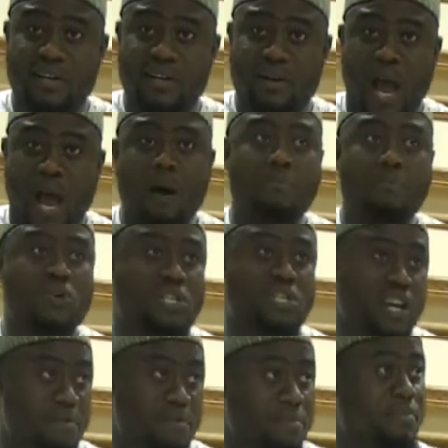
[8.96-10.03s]
I'm
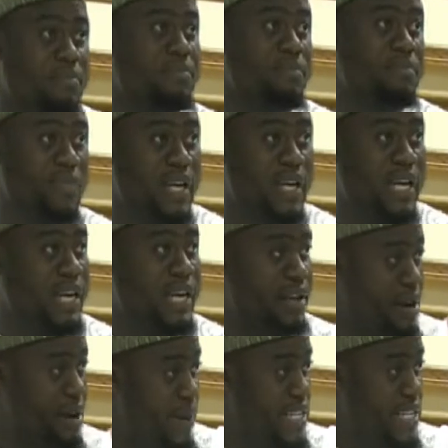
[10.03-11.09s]
Muslim. In
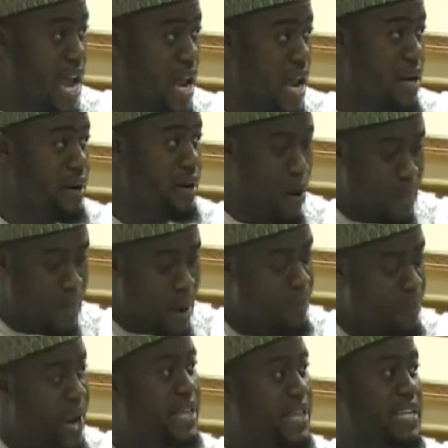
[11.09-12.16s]
Ramadan, on my
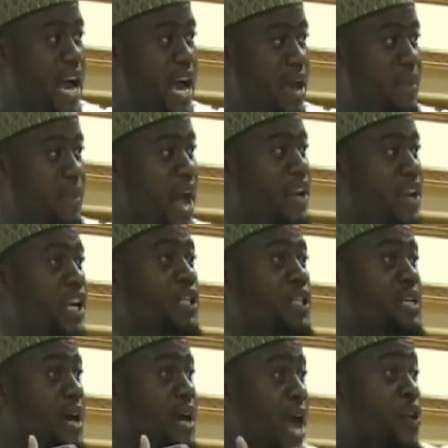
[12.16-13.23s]
break time,
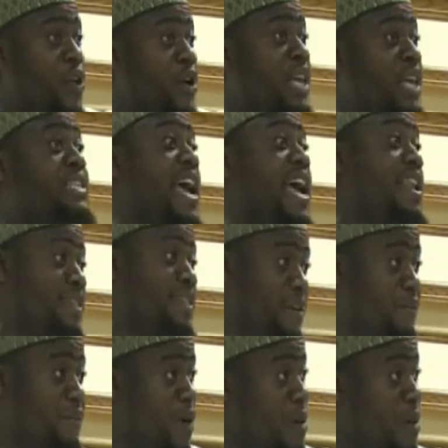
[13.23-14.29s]
I don't eat anything
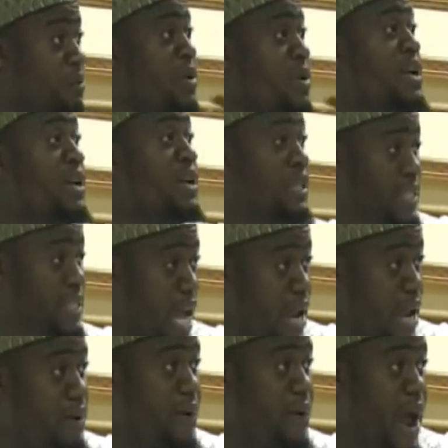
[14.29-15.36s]
from
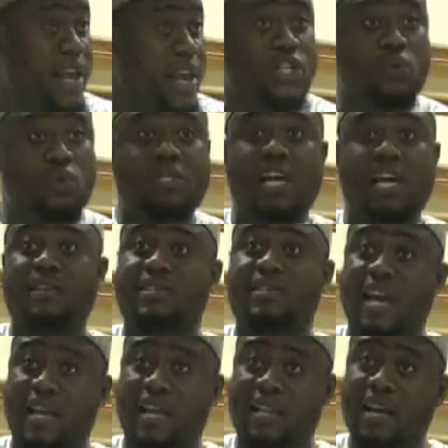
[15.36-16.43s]
sunrise to
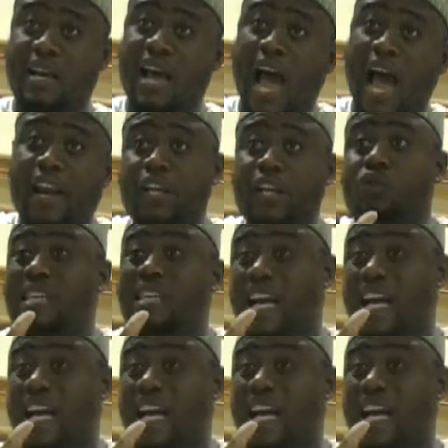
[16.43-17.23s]
sunset. I need to take